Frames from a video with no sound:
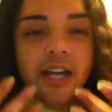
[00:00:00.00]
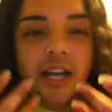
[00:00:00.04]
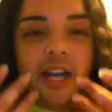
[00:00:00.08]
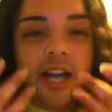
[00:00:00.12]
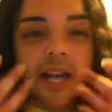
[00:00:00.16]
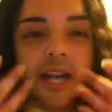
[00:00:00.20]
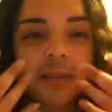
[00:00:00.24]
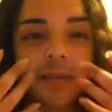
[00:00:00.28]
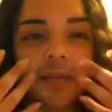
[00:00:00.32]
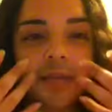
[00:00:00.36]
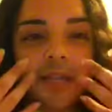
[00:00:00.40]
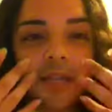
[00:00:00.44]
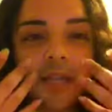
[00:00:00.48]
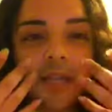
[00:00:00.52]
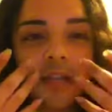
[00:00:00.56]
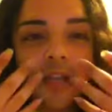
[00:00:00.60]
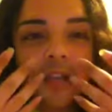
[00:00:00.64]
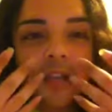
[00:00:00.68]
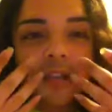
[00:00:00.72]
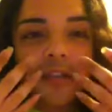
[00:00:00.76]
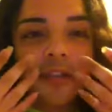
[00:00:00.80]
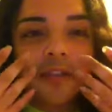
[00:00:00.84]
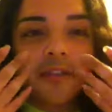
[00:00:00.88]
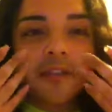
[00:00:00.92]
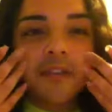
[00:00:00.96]
I mean,
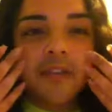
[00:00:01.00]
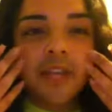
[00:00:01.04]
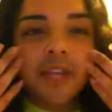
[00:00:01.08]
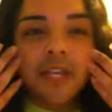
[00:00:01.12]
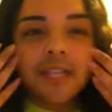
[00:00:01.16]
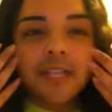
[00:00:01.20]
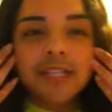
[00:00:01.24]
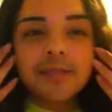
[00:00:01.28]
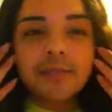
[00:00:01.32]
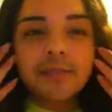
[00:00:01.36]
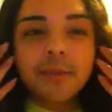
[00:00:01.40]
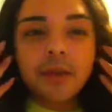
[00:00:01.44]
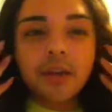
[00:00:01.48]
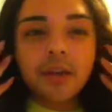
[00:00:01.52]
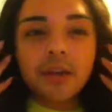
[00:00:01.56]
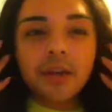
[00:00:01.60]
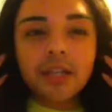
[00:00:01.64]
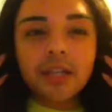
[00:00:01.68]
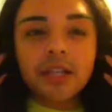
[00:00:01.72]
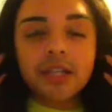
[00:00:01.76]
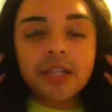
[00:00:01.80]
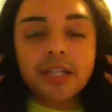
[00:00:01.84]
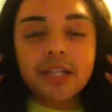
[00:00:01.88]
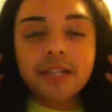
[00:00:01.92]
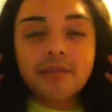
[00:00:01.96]
the
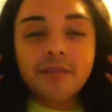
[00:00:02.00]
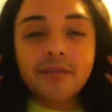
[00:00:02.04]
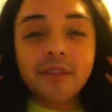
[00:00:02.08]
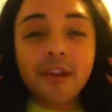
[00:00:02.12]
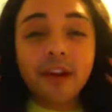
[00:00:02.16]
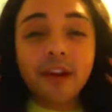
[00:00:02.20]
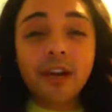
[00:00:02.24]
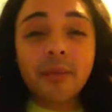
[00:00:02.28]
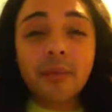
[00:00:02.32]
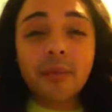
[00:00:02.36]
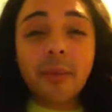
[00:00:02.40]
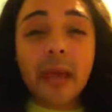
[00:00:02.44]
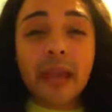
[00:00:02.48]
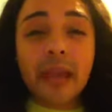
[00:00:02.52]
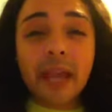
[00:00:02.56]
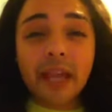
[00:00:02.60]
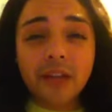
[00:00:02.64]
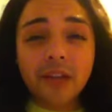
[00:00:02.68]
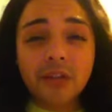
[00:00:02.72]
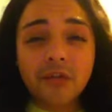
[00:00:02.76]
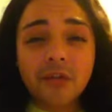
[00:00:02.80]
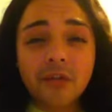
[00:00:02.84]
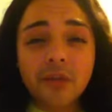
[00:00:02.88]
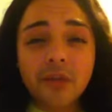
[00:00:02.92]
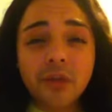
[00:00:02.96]
experience is very
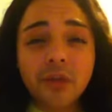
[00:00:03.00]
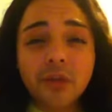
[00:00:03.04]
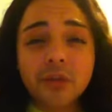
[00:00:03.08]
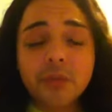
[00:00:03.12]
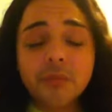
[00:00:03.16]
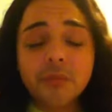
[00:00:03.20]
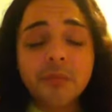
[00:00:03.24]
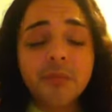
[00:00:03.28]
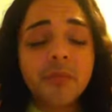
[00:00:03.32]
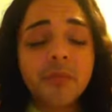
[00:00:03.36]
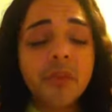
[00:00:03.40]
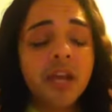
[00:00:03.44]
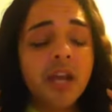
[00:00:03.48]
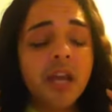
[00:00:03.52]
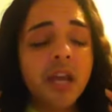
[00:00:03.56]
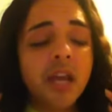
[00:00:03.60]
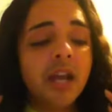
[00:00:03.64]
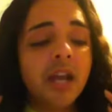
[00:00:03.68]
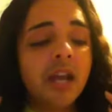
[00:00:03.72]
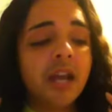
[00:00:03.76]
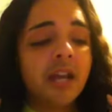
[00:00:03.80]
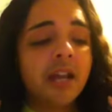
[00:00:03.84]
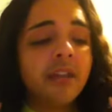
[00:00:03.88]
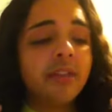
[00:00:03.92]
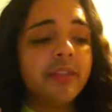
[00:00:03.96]
painful.
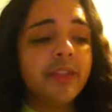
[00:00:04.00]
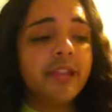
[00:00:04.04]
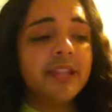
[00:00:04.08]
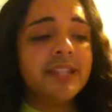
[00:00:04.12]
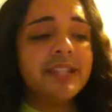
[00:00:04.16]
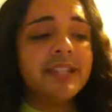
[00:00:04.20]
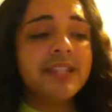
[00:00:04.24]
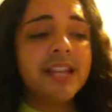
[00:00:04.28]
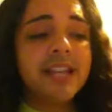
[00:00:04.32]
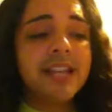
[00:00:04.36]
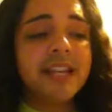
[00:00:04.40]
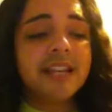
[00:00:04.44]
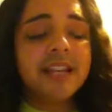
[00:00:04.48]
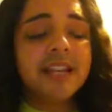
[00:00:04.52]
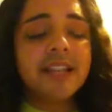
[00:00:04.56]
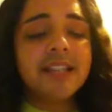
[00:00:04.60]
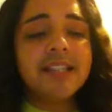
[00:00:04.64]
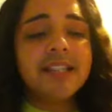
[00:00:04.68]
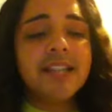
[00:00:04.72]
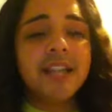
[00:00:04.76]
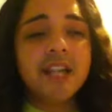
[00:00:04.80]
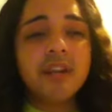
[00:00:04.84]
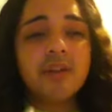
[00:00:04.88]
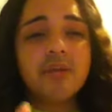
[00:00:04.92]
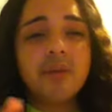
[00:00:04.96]
They say that
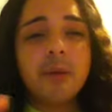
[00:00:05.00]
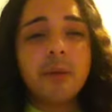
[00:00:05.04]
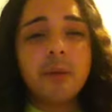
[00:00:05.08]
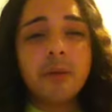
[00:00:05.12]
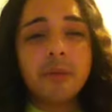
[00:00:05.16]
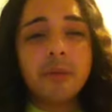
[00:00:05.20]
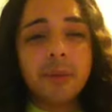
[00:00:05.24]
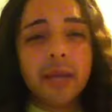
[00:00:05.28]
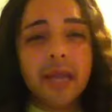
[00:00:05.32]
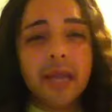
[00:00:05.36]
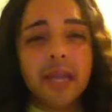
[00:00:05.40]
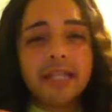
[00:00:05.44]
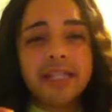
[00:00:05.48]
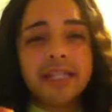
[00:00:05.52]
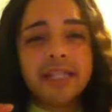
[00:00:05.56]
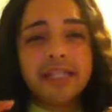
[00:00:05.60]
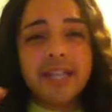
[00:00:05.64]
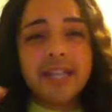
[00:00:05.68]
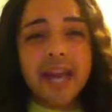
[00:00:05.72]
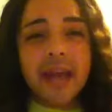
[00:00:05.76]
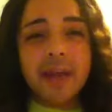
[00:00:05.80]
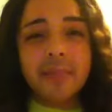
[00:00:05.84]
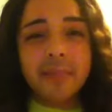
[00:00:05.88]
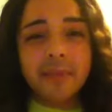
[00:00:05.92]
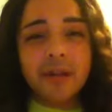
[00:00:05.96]
it's like a rubber band
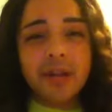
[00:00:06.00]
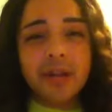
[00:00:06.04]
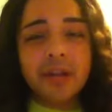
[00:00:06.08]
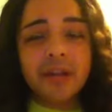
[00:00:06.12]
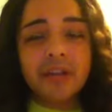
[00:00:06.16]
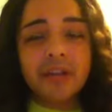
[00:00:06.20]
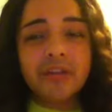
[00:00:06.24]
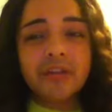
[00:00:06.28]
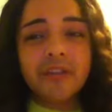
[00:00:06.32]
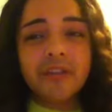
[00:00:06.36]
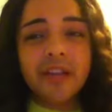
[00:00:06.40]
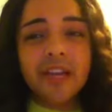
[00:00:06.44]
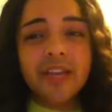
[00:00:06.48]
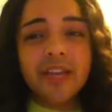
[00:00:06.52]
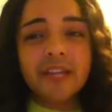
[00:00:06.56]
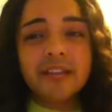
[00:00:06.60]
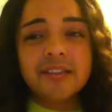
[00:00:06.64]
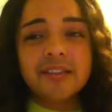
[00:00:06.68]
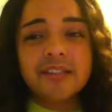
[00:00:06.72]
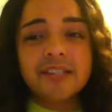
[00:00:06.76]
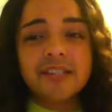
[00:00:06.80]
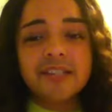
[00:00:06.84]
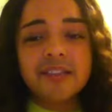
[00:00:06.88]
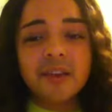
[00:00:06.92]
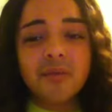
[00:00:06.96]
snapping on your
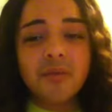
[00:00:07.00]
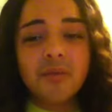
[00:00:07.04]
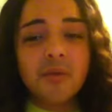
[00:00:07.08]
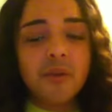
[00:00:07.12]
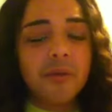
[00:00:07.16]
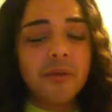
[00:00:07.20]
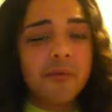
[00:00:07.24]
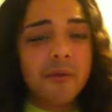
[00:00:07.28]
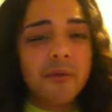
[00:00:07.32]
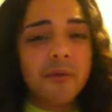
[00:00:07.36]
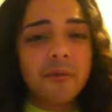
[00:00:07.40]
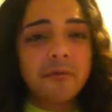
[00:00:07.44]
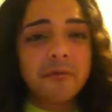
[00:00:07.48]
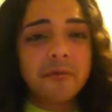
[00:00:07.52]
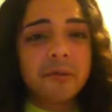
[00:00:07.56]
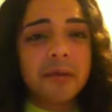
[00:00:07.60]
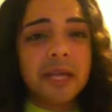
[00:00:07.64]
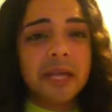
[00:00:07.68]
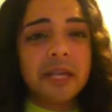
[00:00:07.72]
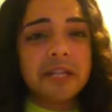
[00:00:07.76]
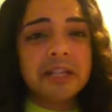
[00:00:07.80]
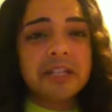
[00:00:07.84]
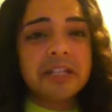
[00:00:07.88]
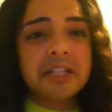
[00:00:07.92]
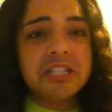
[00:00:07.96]
face, a warm rubber
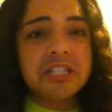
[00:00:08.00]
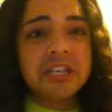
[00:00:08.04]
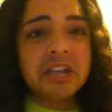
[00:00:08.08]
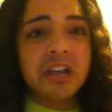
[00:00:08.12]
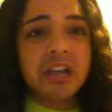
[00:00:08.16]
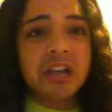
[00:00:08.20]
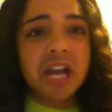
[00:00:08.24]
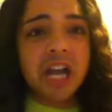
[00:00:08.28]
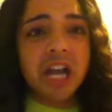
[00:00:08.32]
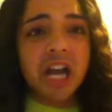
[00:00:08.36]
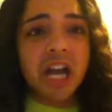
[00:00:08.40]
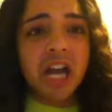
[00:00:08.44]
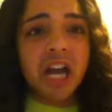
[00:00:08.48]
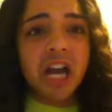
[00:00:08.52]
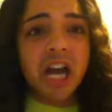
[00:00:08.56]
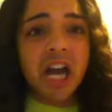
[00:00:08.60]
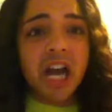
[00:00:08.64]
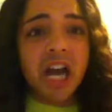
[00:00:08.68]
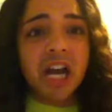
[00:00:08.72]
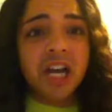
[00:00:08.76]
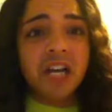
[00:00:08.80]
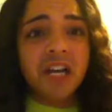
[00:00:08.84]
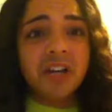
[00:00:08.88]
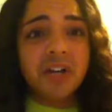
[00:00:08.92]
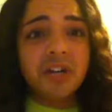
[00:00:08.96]
band.
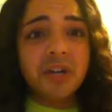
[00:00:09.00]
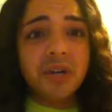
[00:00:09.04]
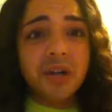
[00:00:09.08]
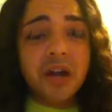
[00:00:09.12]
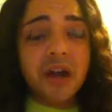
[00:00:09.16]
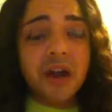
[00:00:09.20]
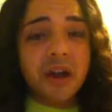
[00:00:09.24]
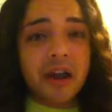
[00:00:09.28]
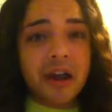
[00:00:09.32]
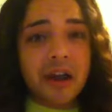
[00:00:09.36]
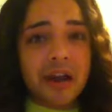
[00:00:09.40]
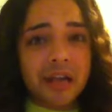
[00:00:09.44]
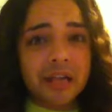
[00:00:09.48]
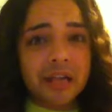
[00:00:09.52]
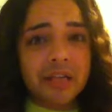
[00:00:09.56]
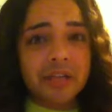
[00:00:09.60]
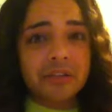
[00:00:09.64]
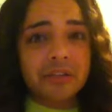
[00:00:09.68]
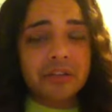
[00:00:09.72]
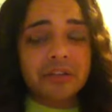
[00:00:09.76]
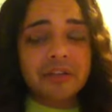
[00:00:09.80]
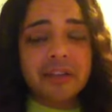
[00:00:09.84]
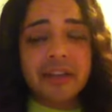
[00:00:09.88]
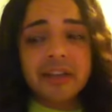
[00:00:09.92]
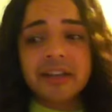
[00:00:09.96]
I don't know how
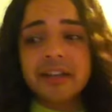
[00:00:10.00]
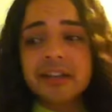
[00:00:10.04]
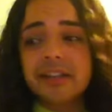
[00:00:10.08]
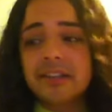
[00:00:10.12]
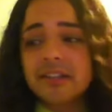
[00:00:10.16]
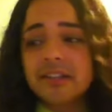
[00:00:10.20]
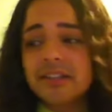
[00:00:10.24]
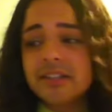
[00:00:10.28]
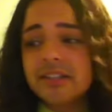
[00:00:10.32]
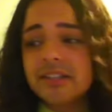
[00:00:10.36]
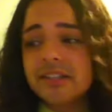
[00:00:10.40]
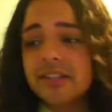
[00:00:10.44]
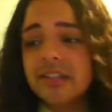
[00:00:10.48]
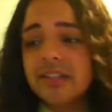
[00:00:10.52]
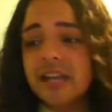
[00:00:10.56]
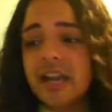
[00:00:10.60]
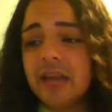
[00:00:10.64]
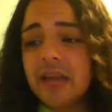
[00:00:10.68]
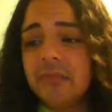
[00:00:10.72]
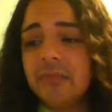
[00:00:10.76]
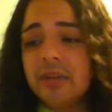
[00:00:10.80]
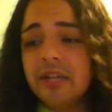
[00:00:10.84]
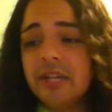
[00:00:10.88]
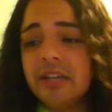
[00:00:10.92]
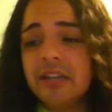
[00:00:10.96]
accurate that is.
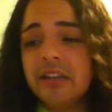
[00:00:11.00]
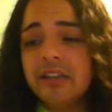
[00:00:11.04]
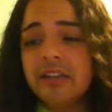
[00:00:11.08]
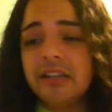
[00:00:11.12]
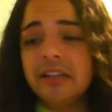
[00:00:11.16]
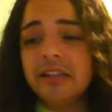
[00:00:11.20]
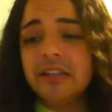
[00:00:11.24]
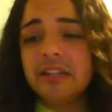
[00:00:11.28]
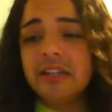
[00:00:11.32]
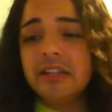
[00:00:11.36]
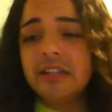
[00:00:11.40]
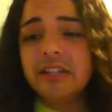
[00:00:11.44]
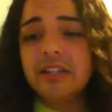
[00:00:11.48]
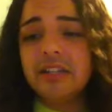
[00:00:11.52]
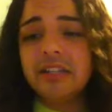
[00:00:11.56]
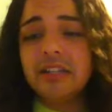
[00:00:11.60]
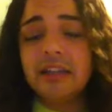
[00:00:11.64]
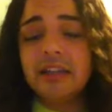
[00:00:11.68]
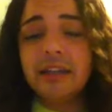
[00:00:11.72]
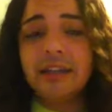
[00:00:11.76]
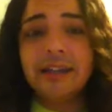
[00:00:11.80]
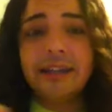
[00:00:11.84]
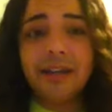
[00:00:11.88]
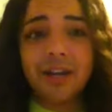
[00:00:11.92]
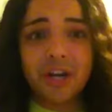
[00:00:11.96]
I mean,
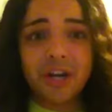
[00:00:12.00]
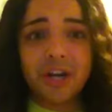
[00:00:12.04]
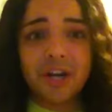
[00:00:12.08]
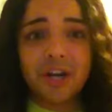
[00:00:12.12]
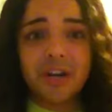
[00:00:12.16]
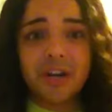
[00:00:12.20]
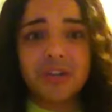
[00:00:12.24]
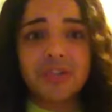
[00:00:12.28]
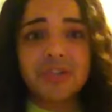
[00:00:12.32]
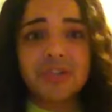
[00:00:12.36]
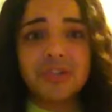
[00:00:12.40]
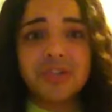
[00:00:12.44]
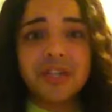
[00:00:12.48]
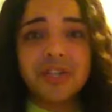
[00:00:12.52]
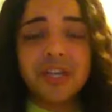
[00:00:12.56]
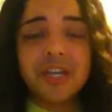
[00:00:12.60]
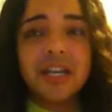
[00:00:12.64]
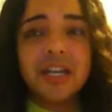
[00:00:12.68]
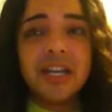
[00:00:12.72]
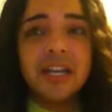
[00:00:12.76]
it hurts.